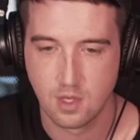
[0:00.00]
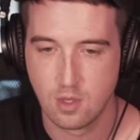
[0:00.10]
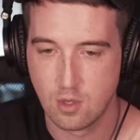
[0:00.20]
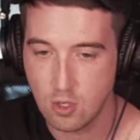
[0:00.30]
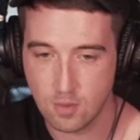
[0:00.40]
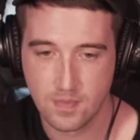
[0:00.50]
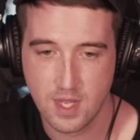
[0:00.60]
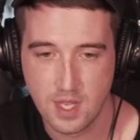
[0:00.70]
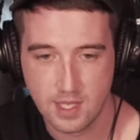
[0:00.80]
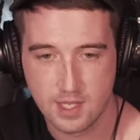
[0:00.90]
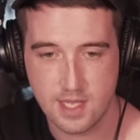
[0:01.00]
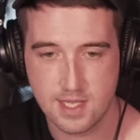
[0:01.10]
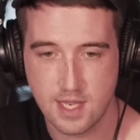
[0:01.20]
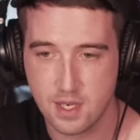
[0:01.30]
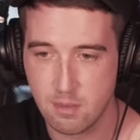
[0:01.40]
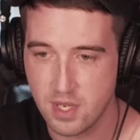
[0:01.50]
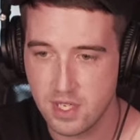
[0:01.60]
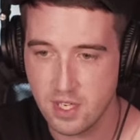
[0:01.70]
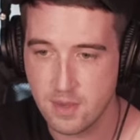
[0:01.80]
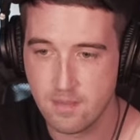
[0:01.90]
Cool, that's sounding pretty
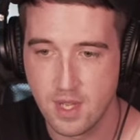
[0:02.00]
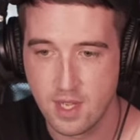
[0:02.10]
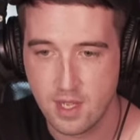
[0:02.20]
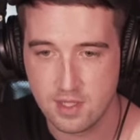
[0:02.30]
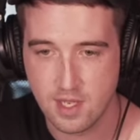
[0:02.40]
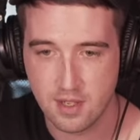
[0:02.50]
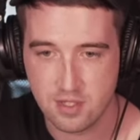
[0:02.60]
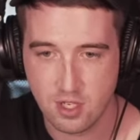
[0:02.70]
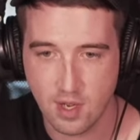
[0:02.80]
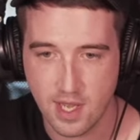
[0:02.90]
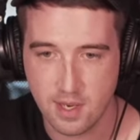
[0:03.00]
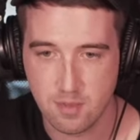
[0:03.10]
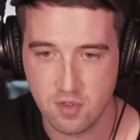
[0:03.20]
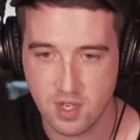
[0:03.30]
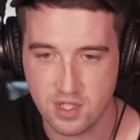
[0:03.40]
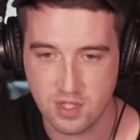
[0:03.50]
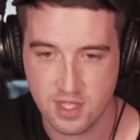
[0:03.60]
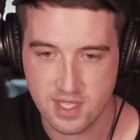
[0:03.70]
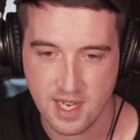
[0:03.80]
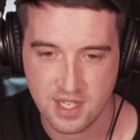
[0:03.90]
good. So now let's go ahead and move on to
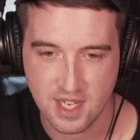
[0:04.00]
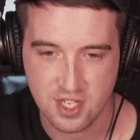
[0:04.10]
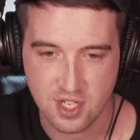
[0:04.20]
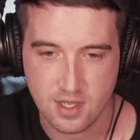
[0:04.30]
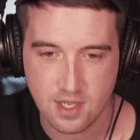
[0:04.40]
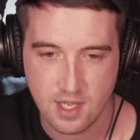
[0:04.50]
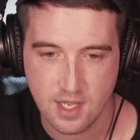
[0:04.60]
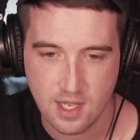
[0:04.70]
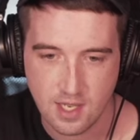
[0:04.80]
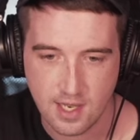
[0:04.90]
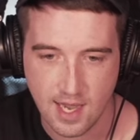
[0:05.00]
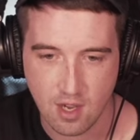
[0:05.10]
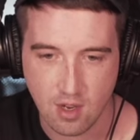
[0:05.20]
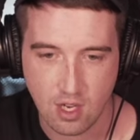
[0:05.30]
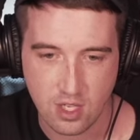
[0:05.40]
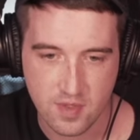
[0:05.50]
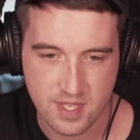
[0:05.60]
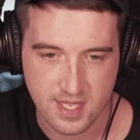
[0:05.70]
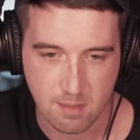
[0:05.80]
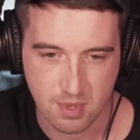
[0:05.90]
this next section. Now all of the
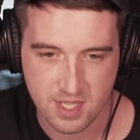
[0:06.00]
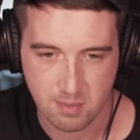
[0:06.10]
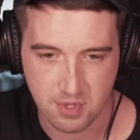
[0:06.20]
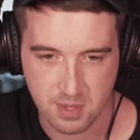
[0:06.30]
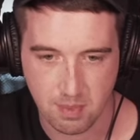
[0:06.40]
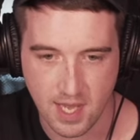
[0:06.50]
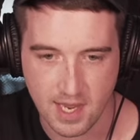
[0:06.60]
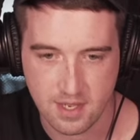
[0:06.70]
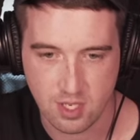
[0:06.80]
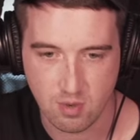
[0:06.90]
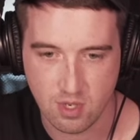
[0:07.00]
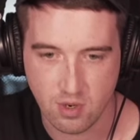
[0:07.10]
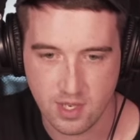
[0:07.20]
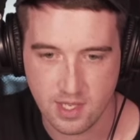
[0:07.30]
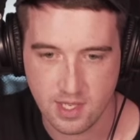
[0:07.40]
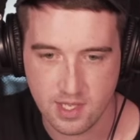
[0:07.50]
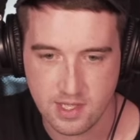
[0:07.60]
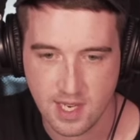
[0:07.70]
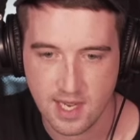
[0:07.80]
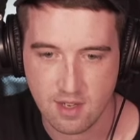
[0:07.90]
same principles apply. So we're going to
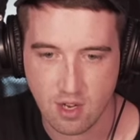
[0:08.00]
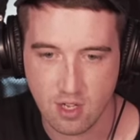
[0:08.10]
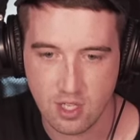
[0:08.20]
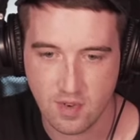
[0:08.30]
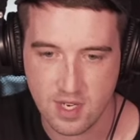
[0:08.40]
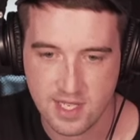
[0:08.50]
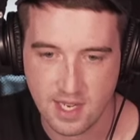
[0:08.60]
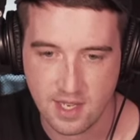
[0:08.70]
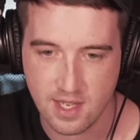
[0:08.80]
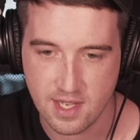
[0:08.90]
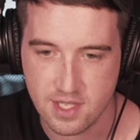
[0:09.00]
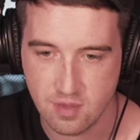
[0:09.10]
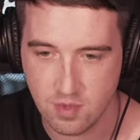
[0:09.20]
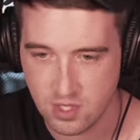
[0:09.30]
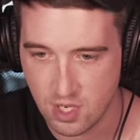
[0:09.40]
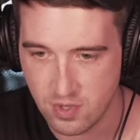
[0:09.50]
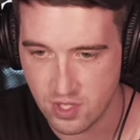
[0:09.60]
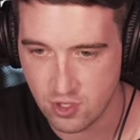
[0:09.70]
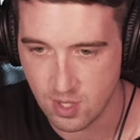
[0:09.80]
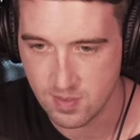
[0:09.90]
take all of our second hits. We'll start with
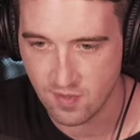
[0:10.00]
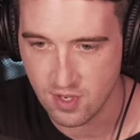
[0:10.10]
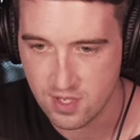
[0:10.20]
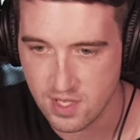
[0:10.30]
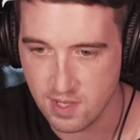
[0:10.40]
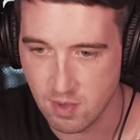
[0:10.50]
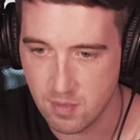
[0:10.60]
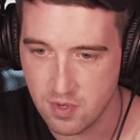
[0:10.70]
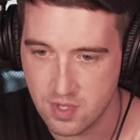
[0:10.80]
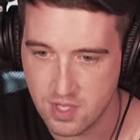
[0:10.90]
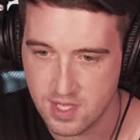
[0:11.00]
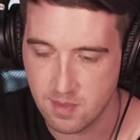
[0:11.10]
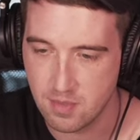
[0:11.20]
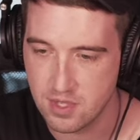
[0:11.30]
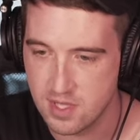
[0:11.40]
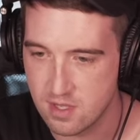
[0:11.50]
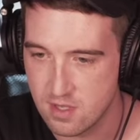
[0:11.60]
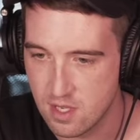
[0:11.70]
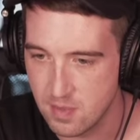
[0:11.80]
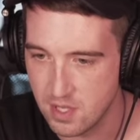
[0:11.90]
the drums first, and then we'll move to the cymbals since there's
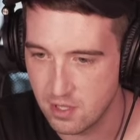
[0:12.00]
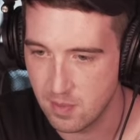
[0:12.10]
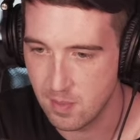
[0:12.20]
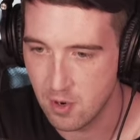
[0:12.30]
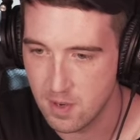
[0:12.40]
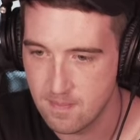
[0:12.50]
going to be a little bit more.